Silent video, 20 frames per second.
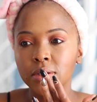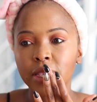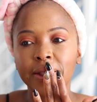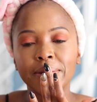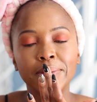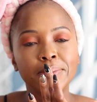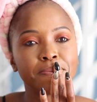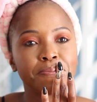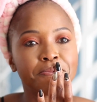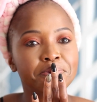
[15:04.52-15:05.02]

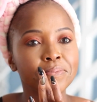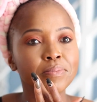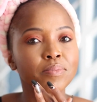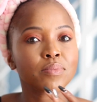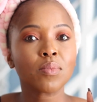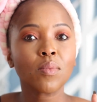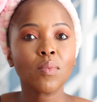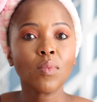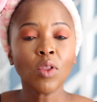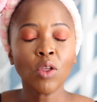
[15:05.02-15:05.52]
Okay,
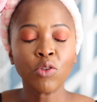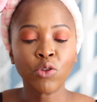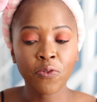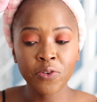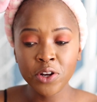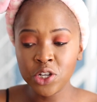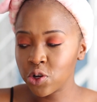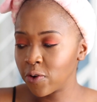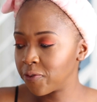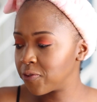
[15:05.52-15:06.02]
to
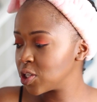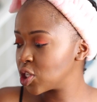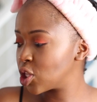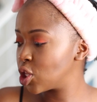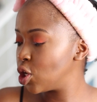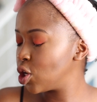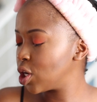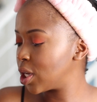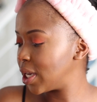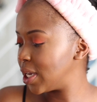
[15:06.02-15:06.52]
finish off this
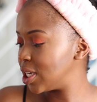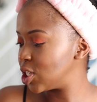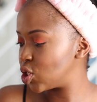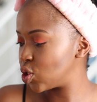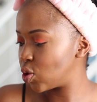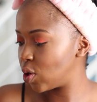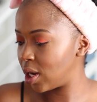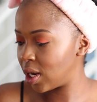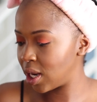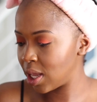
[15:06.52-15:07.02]
look is
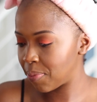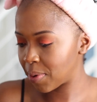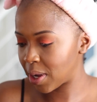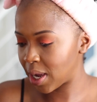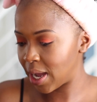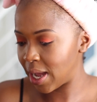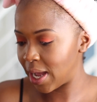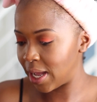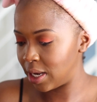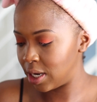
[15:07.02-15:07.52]
your lip
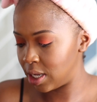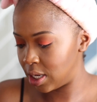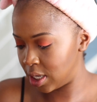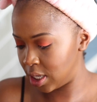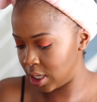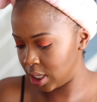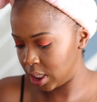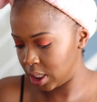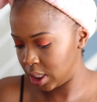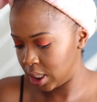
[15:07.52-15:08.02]

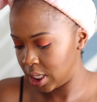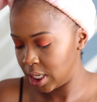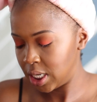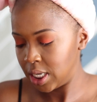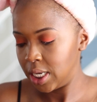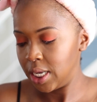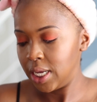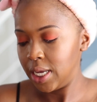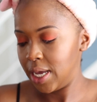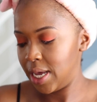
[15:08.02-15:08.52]
color.
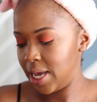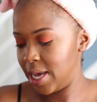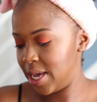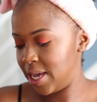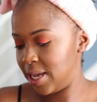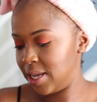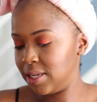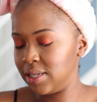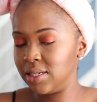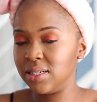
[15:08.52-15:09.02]

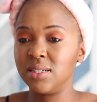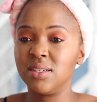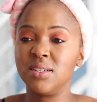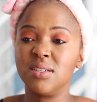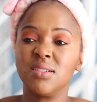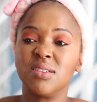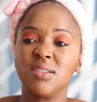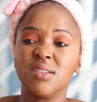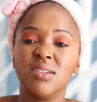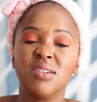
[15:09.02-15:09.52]

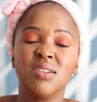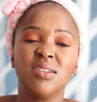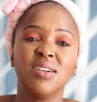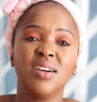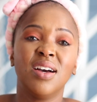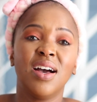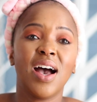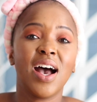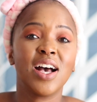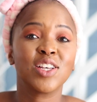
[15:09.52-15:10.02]
And
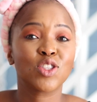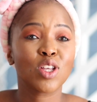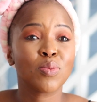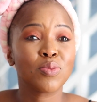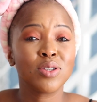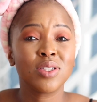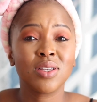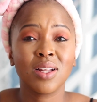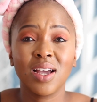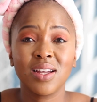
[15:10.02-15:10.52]
I stopped
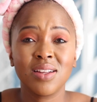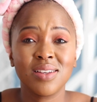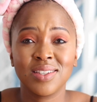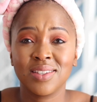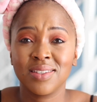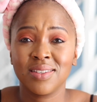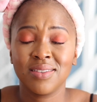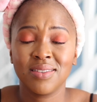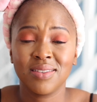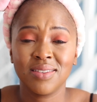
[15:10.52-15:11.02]
using
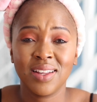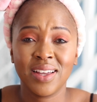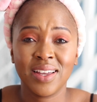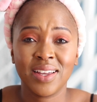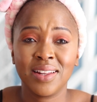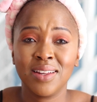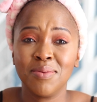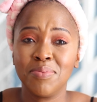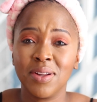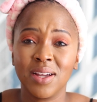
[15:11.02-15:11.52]
liners,
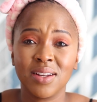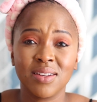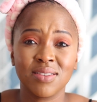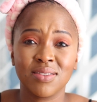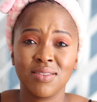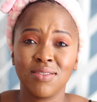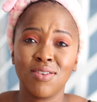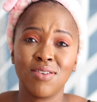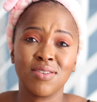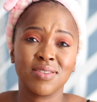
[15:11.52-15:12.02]
like lip
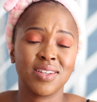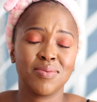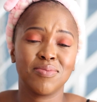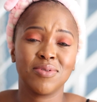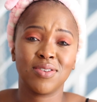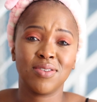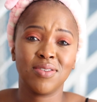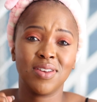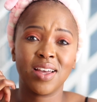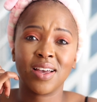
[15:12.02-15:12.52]
liners, a long time
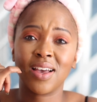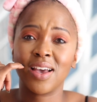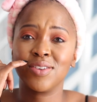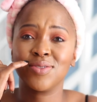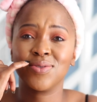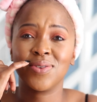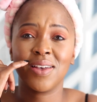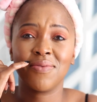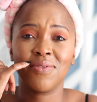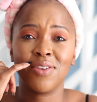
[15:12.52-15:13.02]
ago. Like I
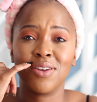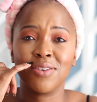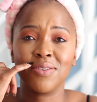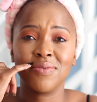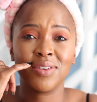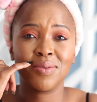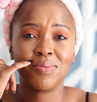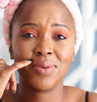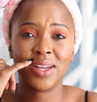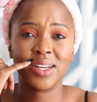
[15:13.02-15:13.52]
used to have a lot
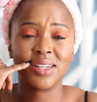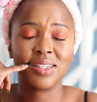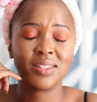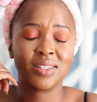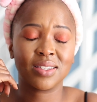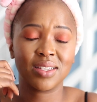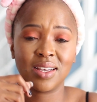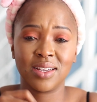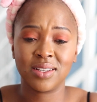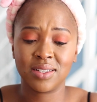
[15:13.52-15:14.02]
of lip
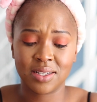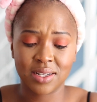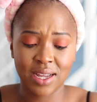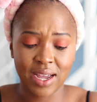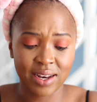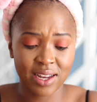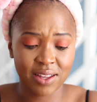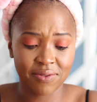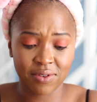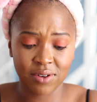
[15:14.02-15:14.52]
liners and
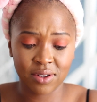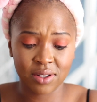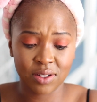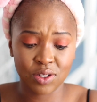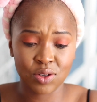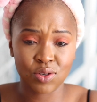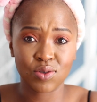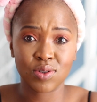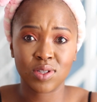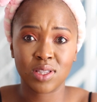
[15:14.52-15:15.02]
I never
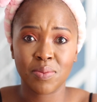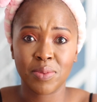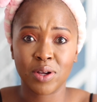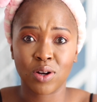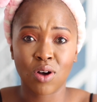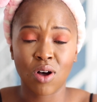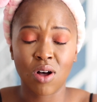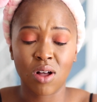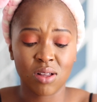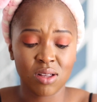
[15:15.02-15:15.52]
used them at
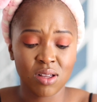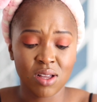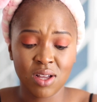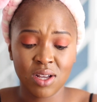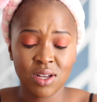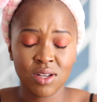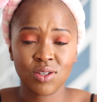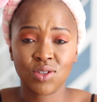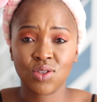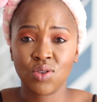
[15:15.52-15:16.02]
all.
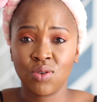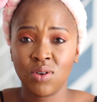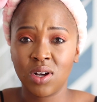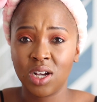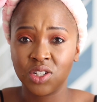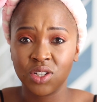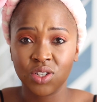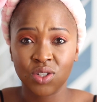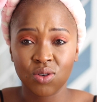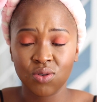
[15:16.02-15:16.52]
So I
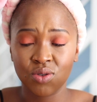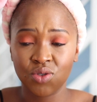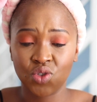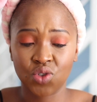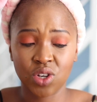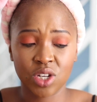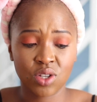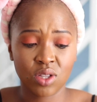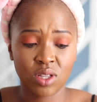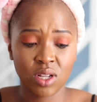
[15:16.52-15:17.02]
just go
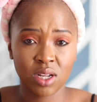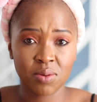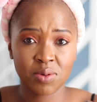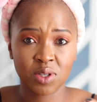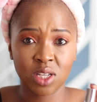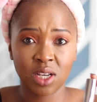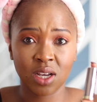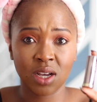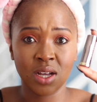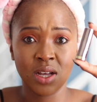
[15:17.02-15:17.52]
straight to the
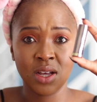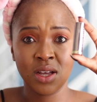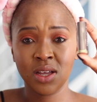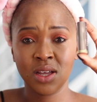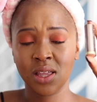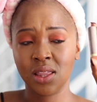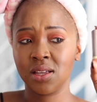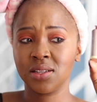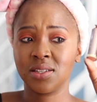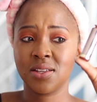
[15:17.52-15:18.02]
lipstick.
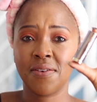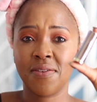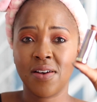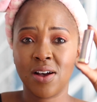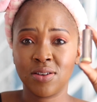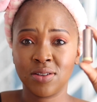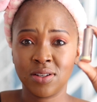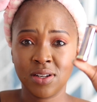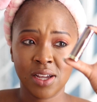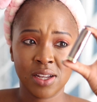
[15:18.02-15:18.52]
This I
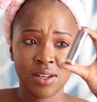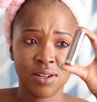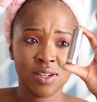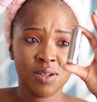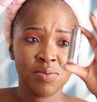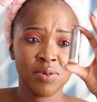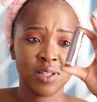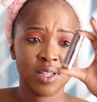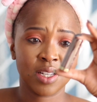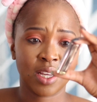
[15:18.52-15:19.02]
found at
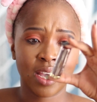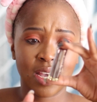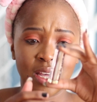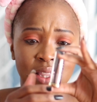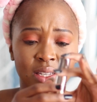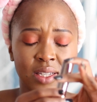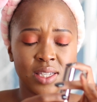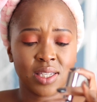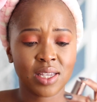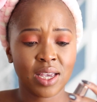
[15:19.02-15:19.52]
Urban Decay,
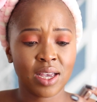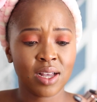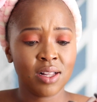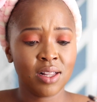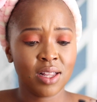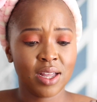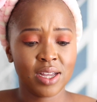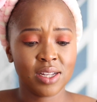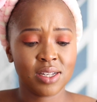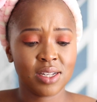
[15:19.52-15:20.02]
the
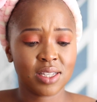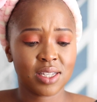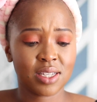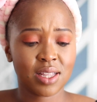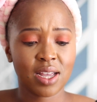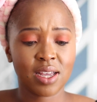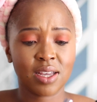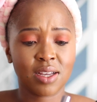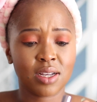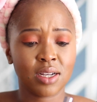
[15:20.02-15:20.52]
sale, and it's
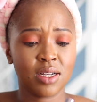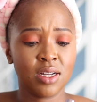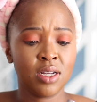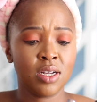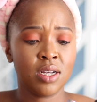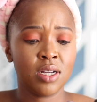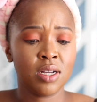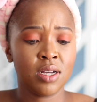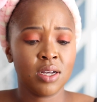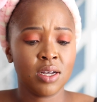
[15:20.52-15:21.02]
like,
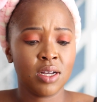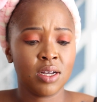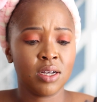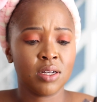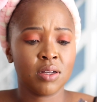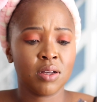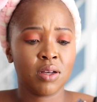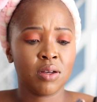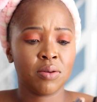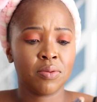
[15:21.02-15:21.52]

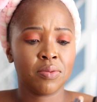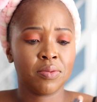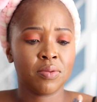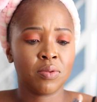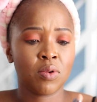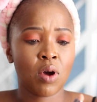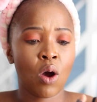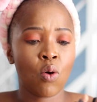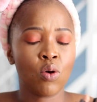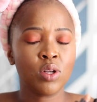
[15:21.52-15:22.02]

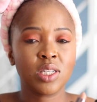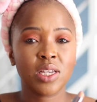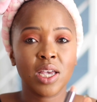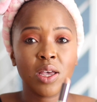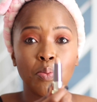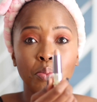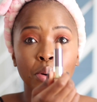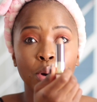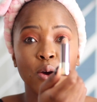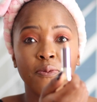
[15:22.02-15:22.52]
I won't say
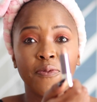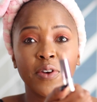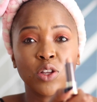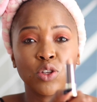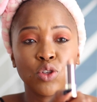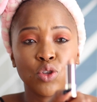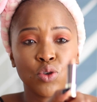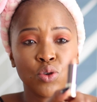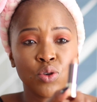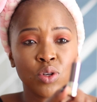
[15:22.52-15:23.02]
a perfect
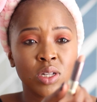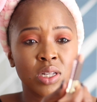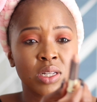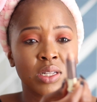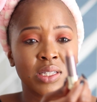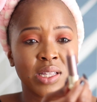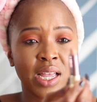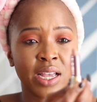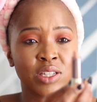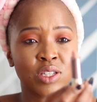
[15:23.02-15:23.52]
nude.
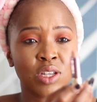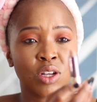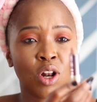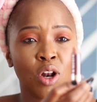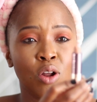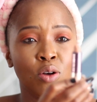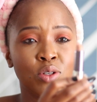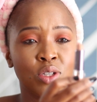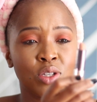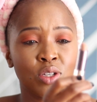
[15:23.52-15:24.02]
It's like it's the
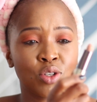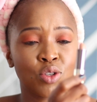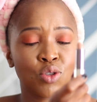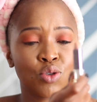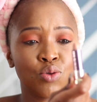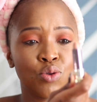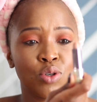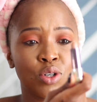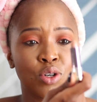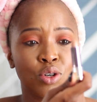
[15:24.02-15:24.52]
closest
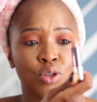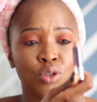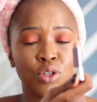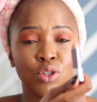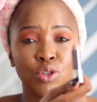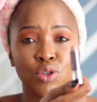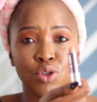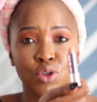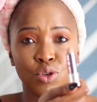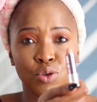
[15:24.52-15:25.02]
to a good
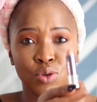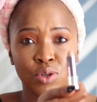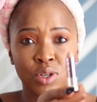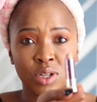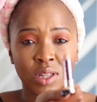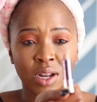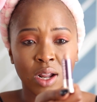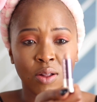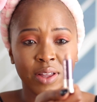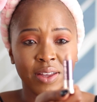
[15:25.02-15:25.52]
nude
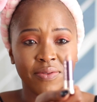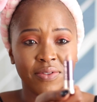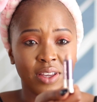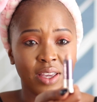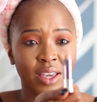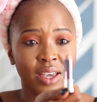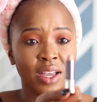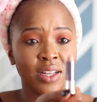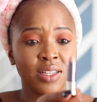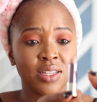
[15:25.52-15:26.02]
that I'll ever
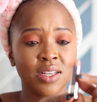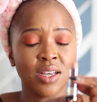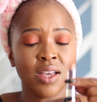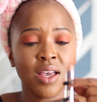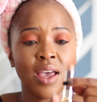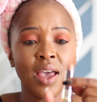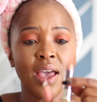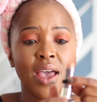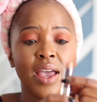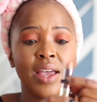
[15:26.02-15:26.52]
get.
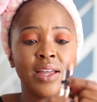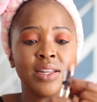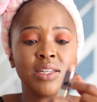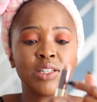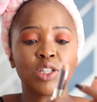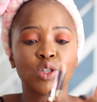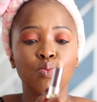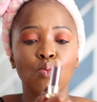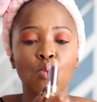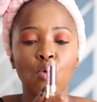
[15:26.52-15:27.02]
And
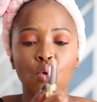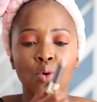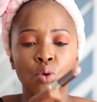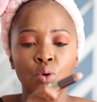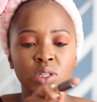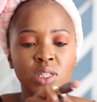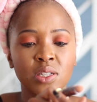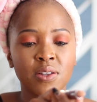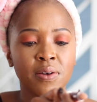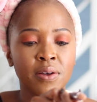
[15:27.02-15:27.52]
it's
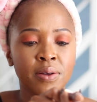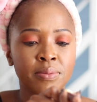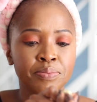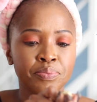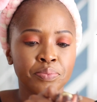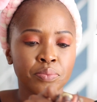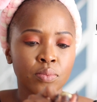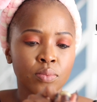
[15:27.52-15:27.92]
a